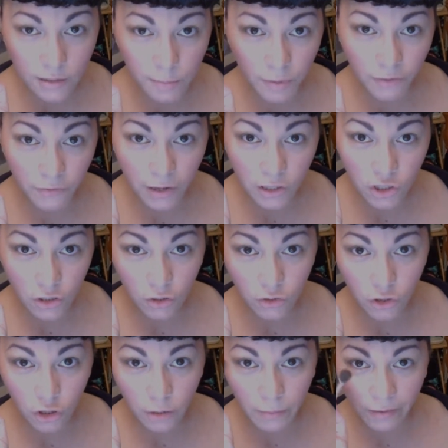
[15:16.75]
a professional
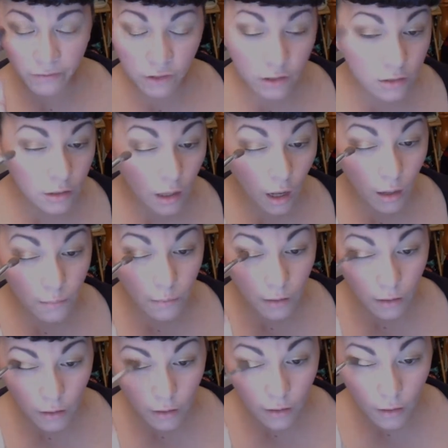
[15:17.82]
term. I've looked it up.
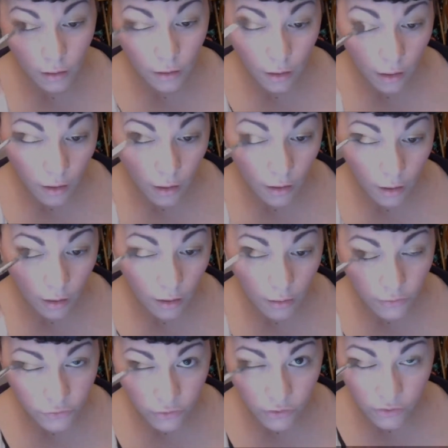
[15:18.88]

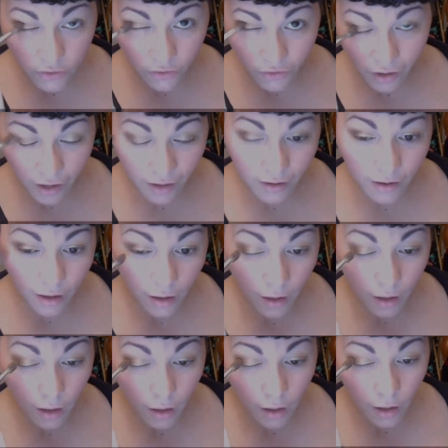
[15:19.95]
Just joking.
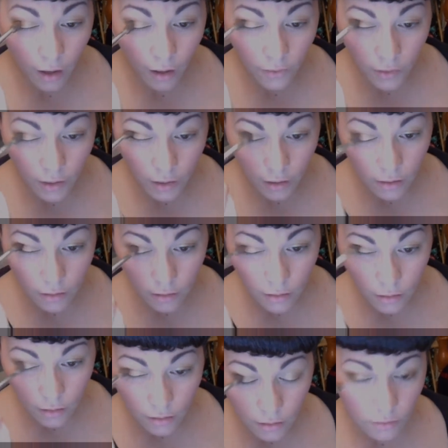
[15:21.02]
And then
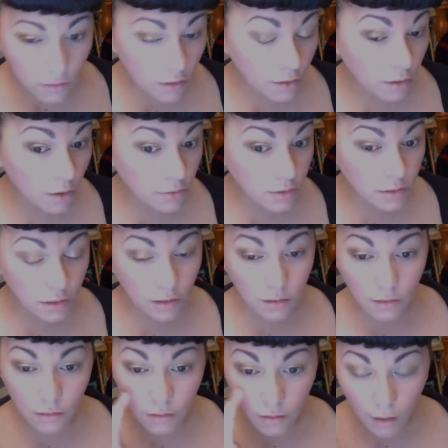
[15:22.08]
there you go. See?
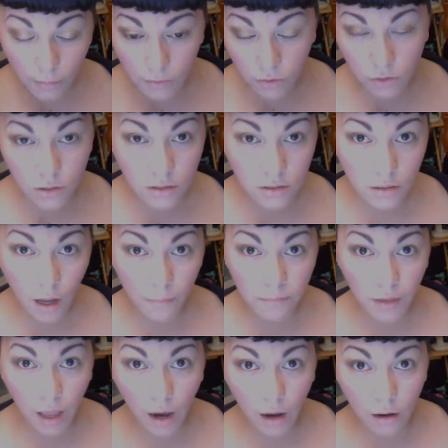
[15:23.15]
I mean, you could stop
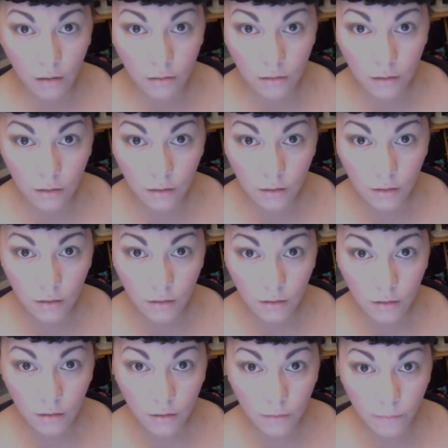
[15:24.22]
there.
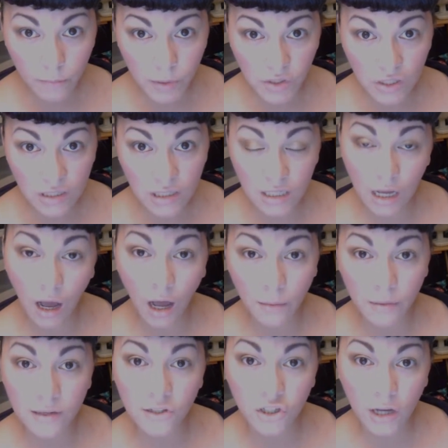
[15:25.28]
But this is a hot
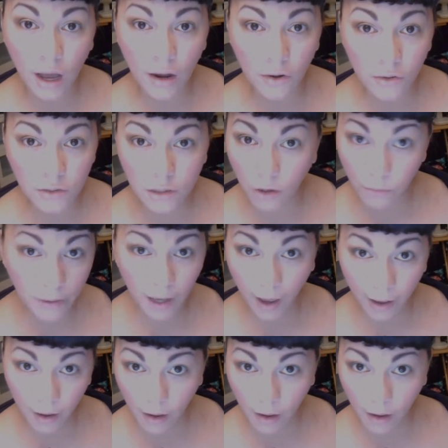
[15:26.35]
mess channel, so we ain't